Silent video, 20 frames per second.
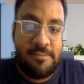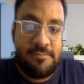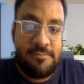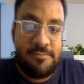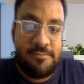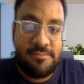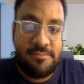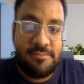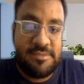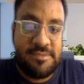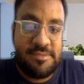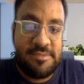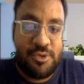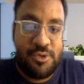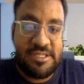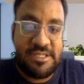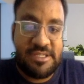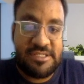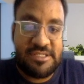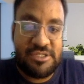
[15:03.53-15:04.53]
then you
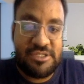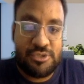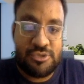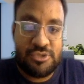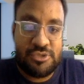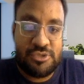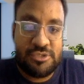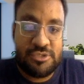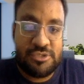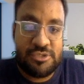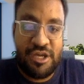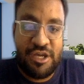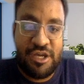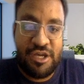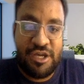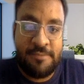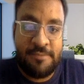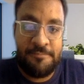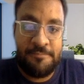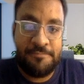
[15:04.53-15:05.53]
just
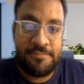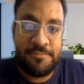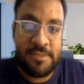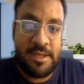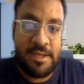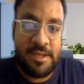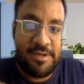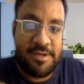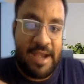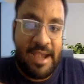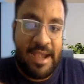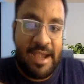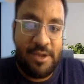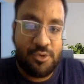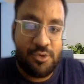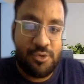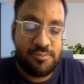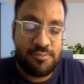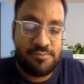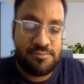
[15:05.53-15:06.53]
try
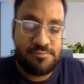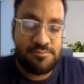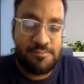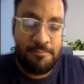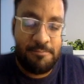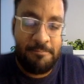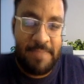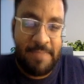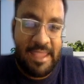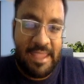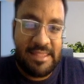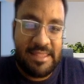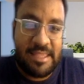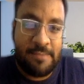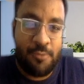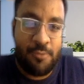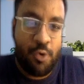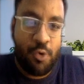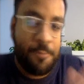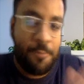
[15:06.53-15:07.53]
to make
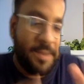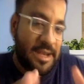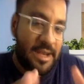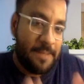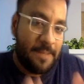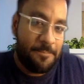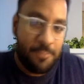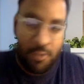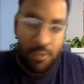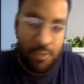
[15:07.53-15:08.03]
them open up.